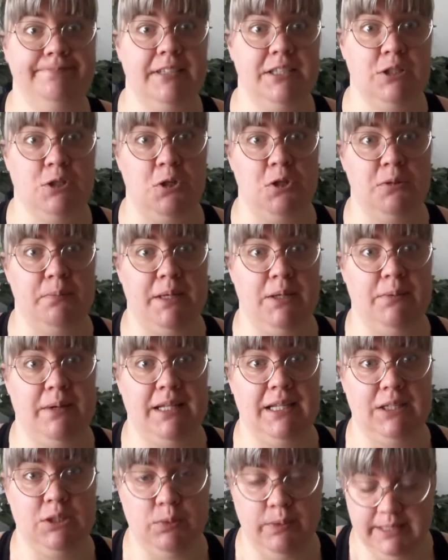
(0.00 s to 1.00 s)
Excuse me,
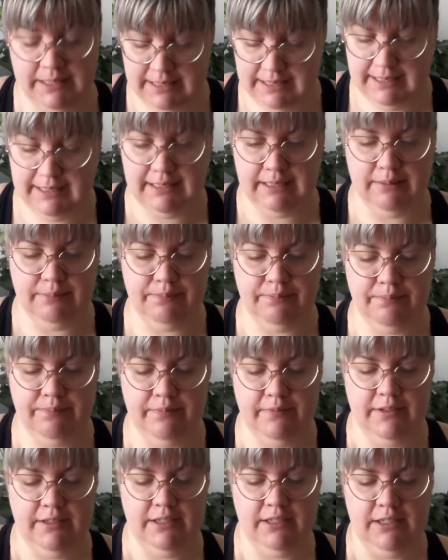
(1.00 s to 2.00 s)
let me twist this up.
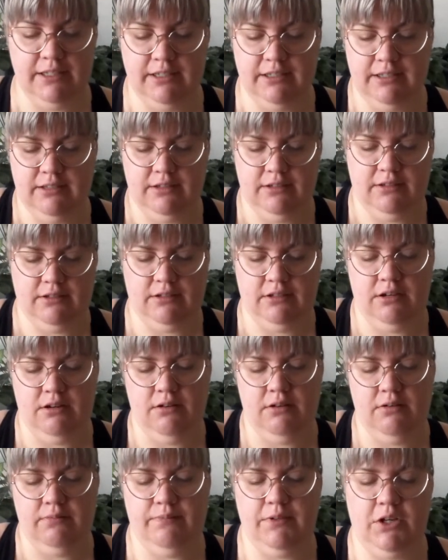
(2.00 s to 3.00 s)

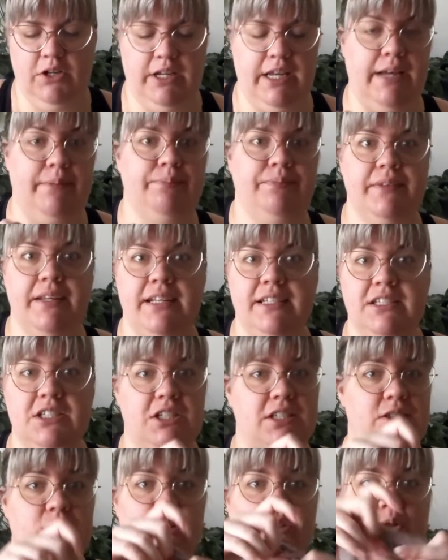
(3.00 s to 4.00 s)
No, okay, it's
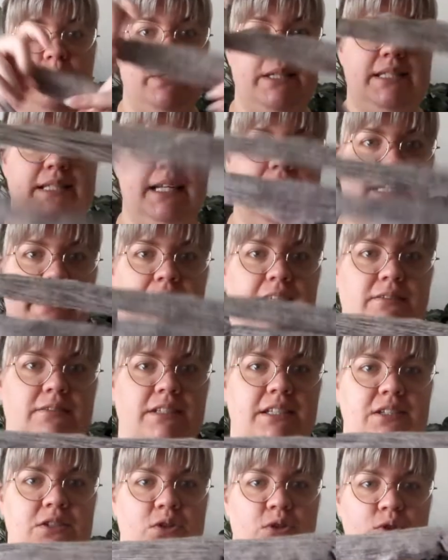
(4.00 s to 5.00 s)
just not twisting now.
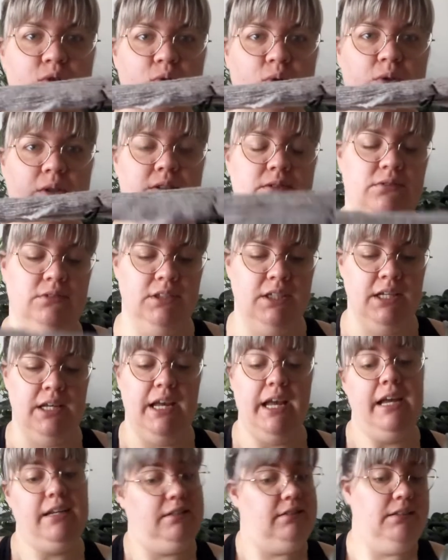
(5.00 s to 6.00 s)
It's too short.
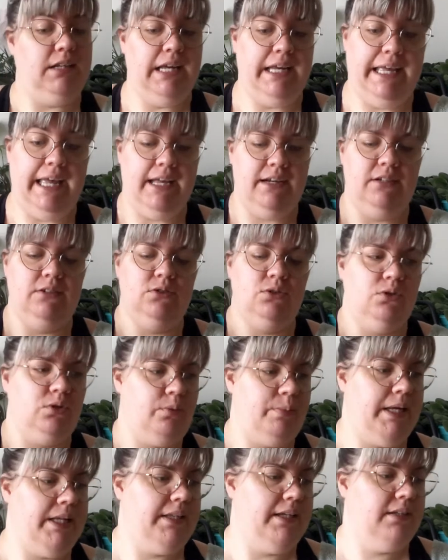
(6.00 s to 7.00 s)
And again, I'll talk
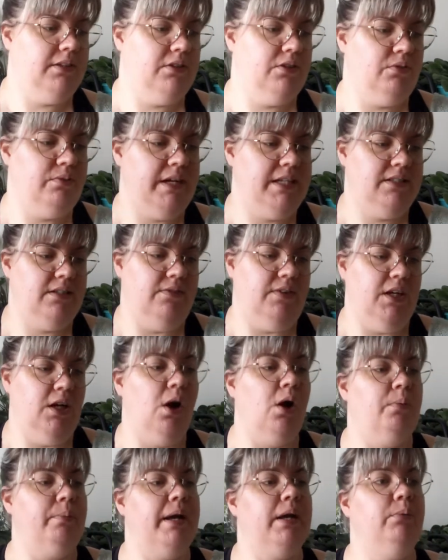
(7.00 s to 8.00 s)
about that. The rest of it
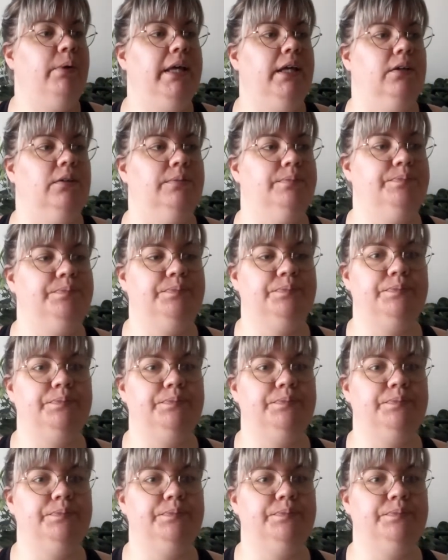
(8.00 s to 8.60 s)
on my reel.